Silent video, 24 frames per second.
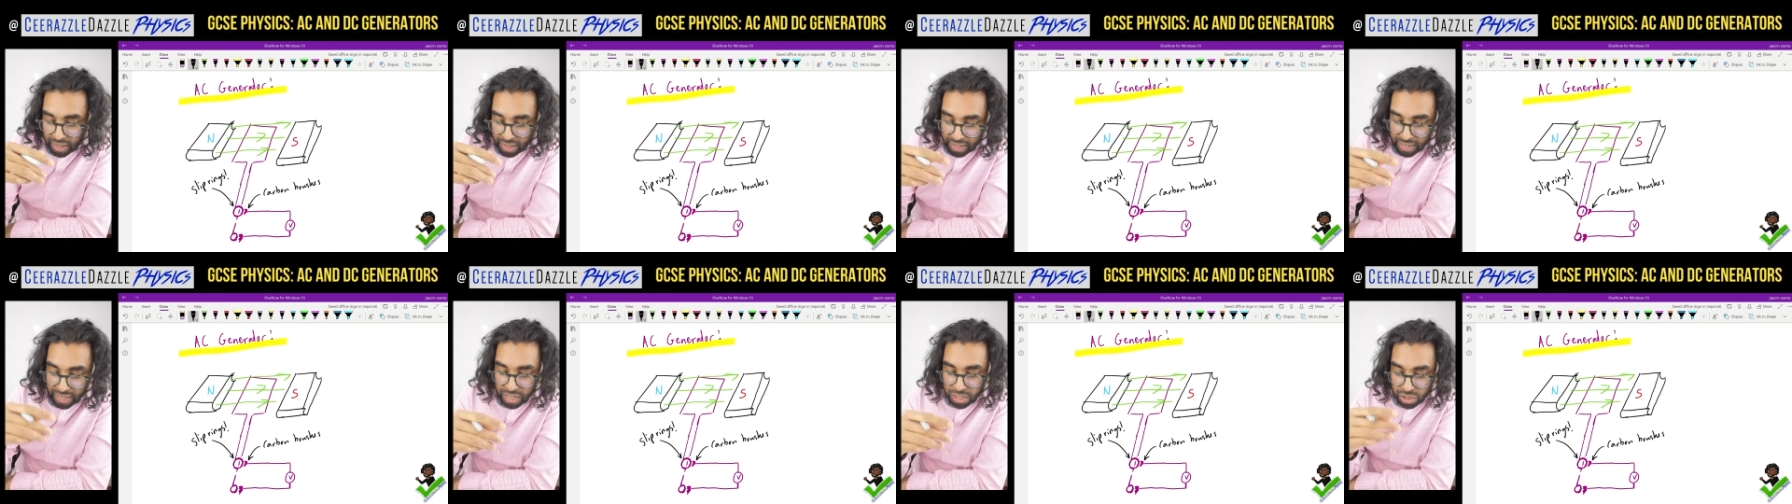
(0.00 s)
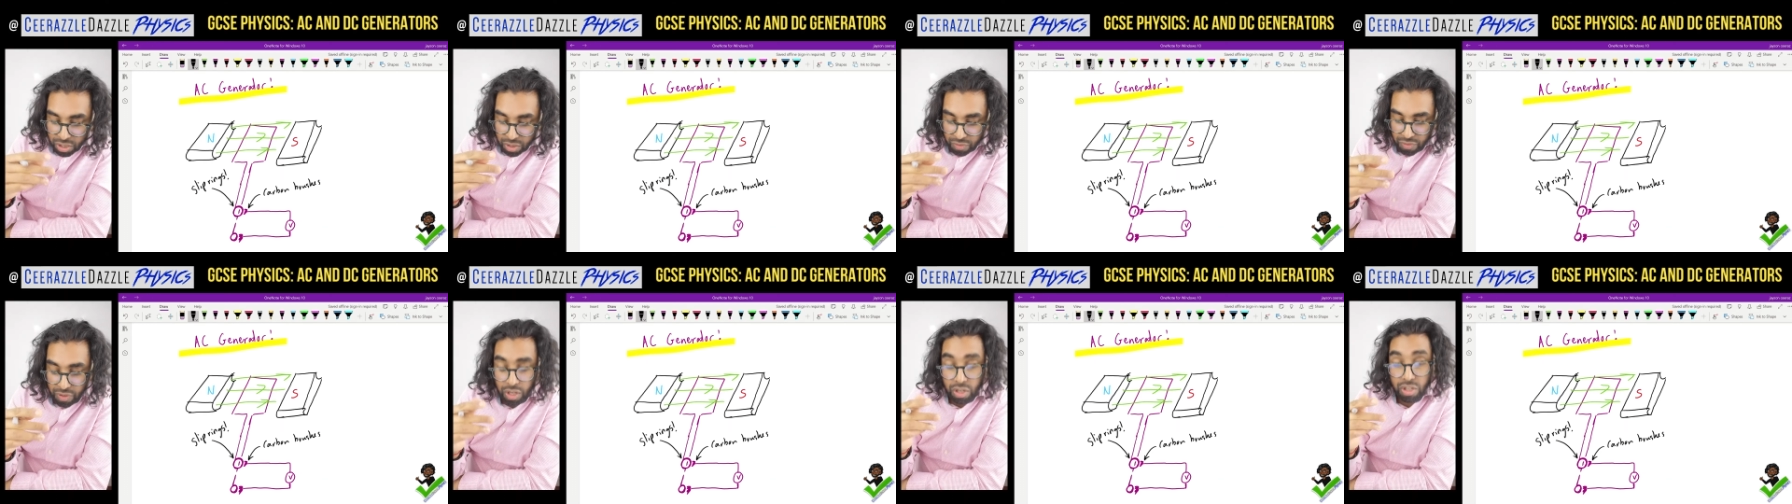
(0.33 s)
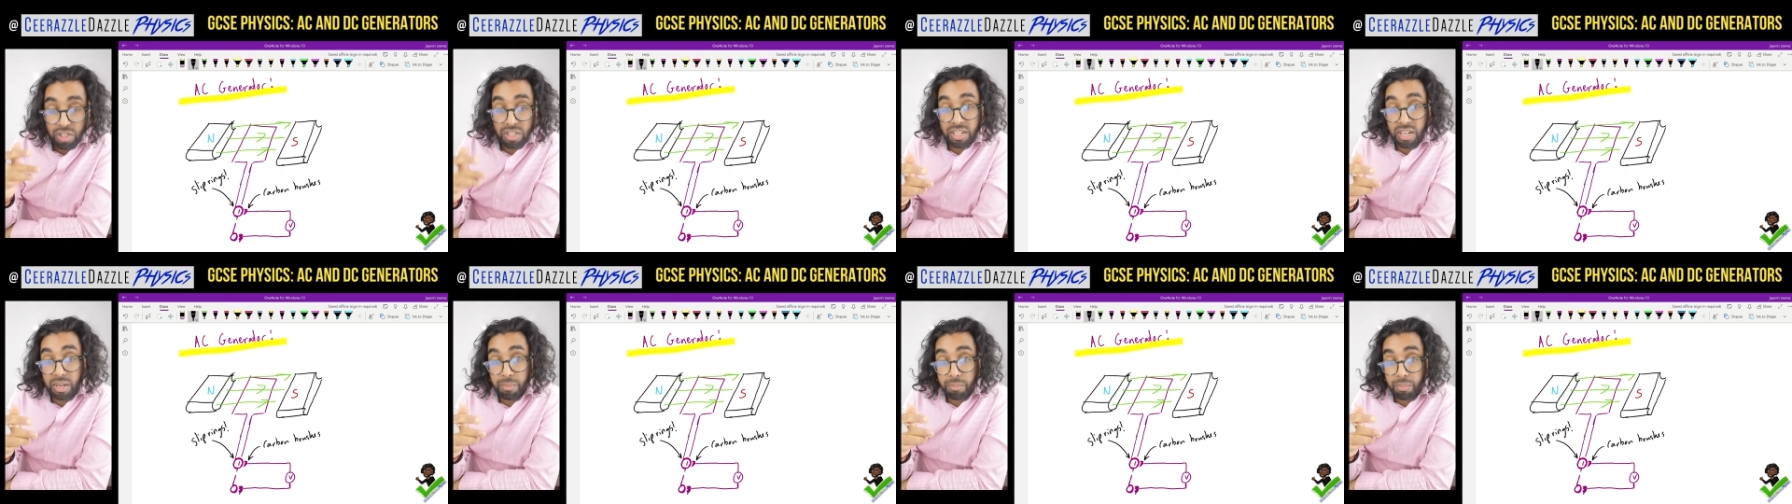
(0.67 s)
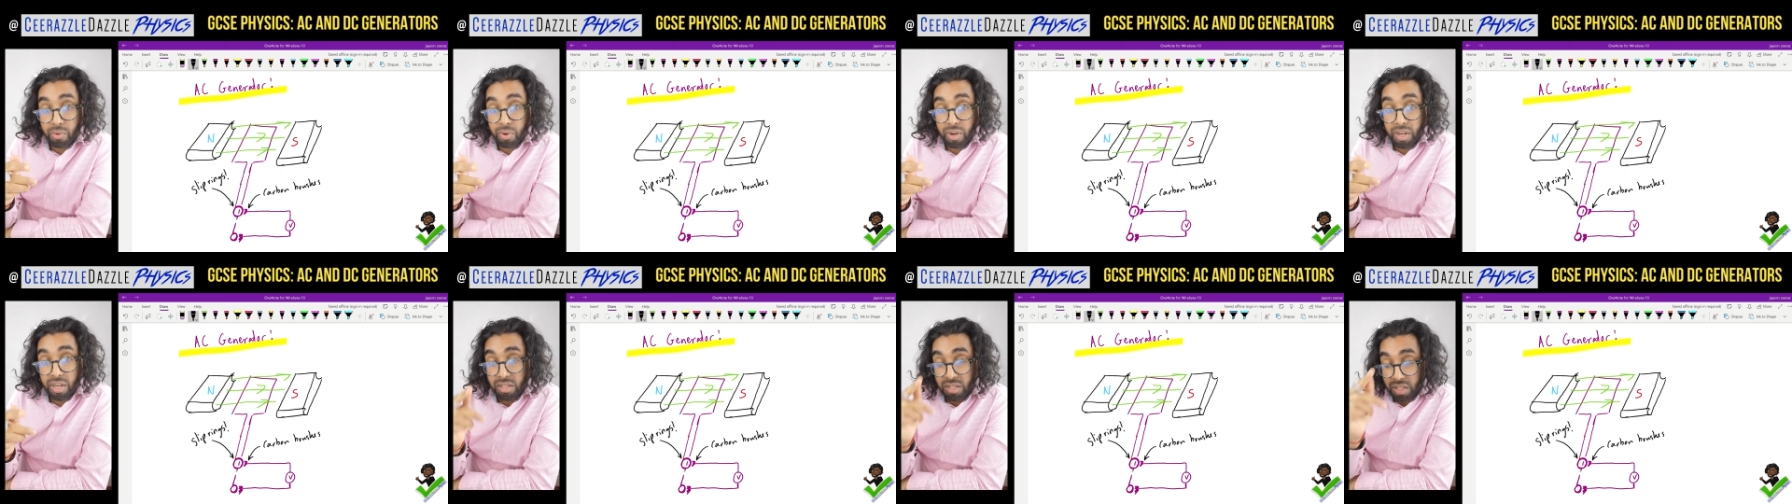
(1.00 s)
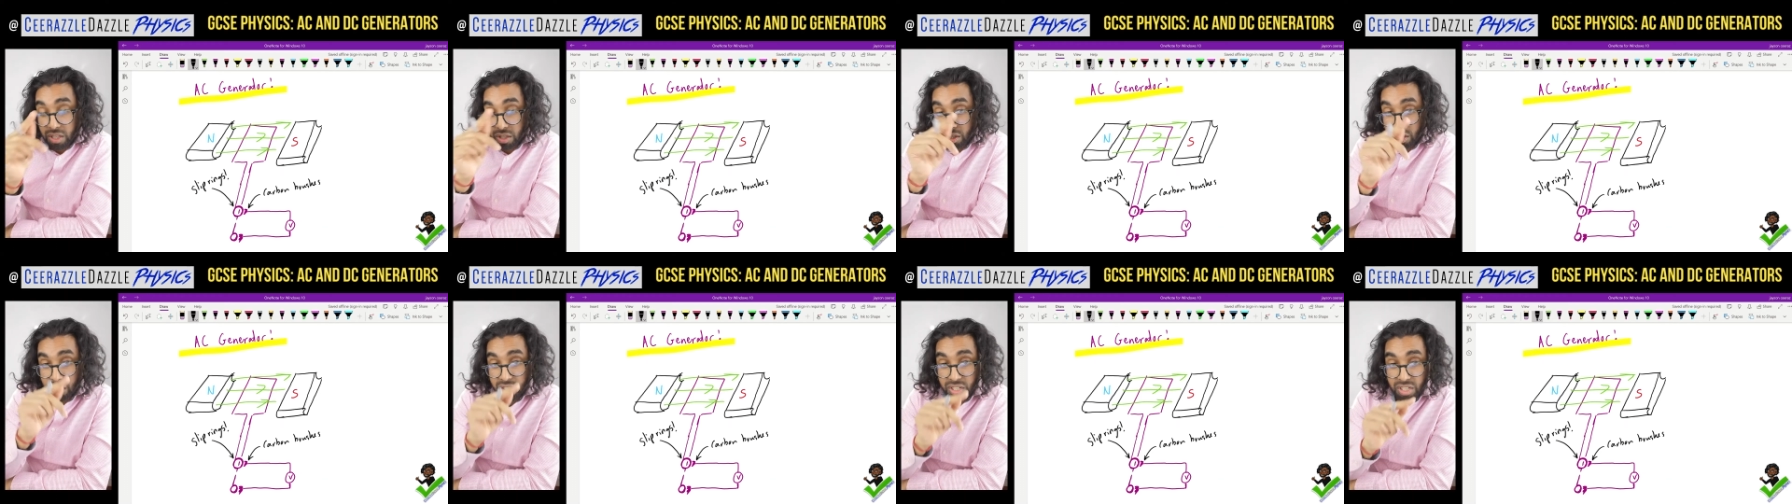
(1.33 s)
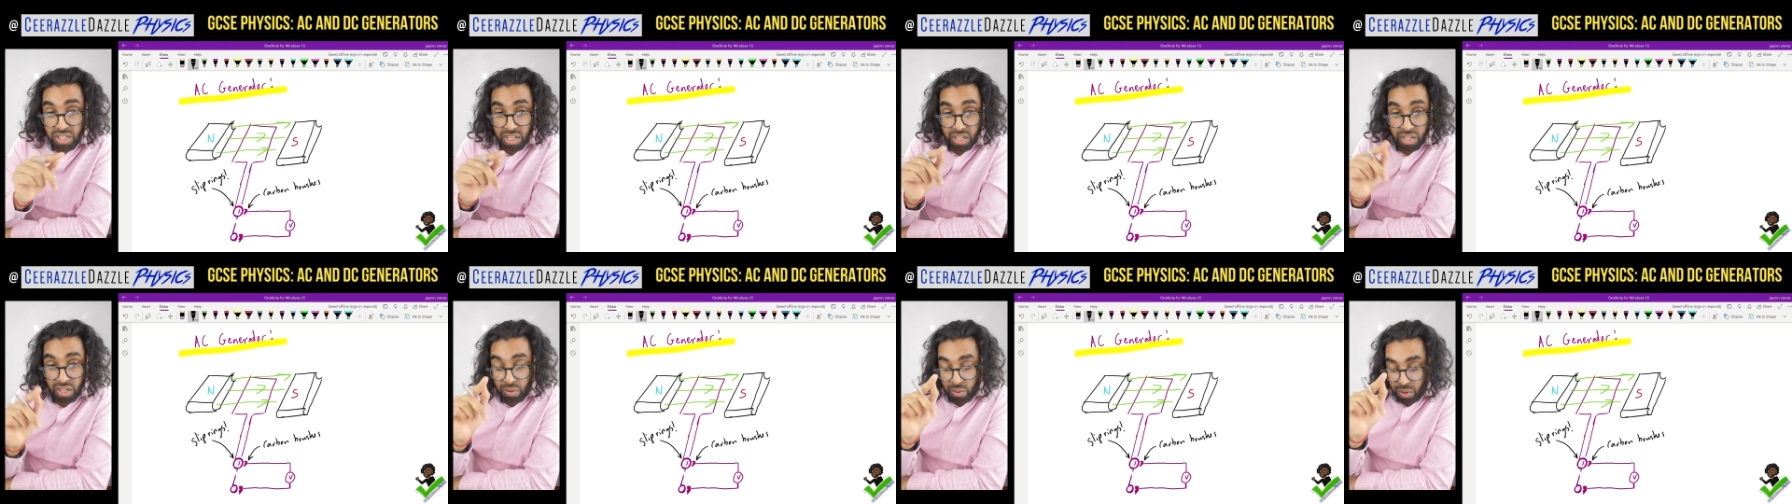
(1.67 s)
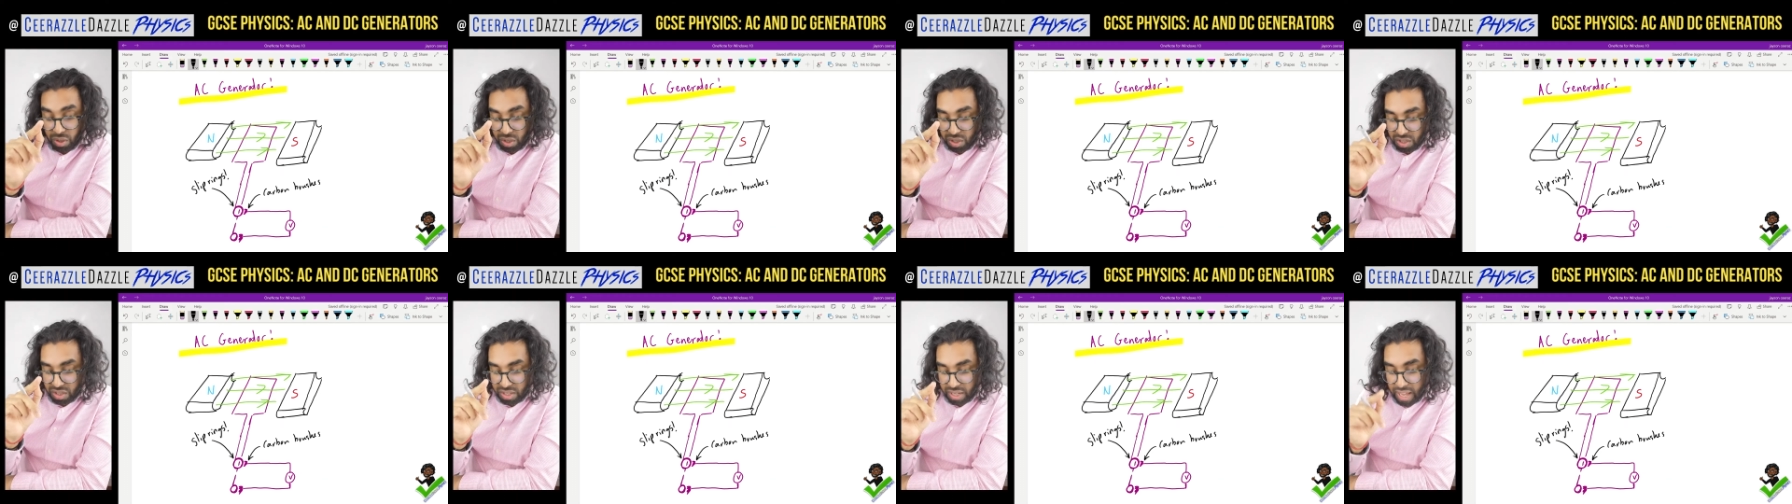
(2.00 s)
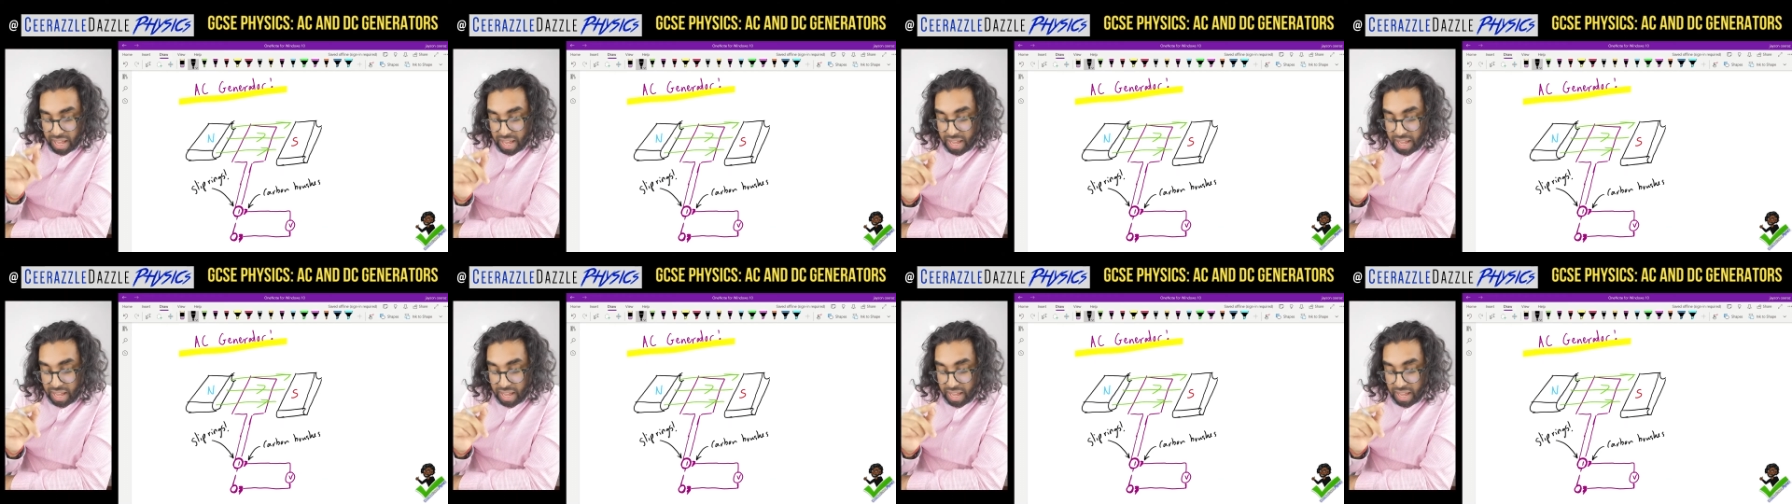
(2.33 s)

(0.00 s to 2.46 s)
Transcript: Each of those slip rings, it's continuous,